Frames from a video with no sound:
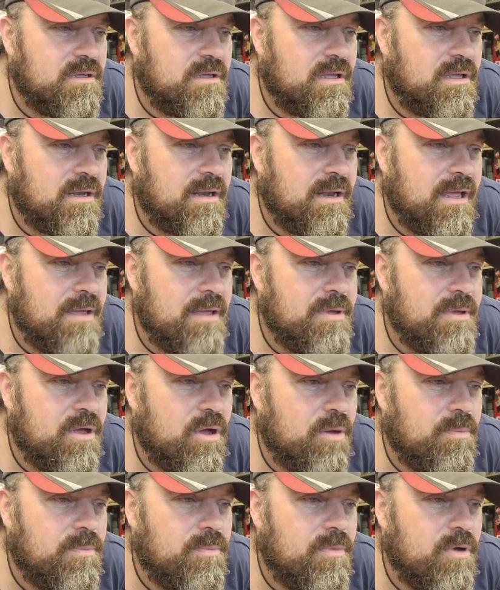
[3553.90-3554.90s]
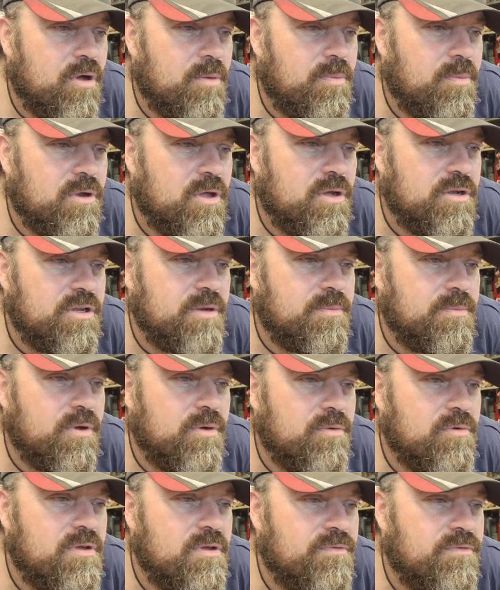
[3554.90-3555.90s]
Claim it uploaded but
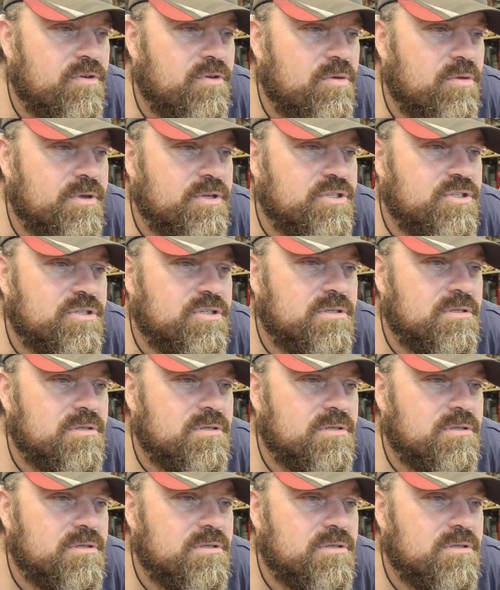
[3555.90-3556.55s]
refurbished.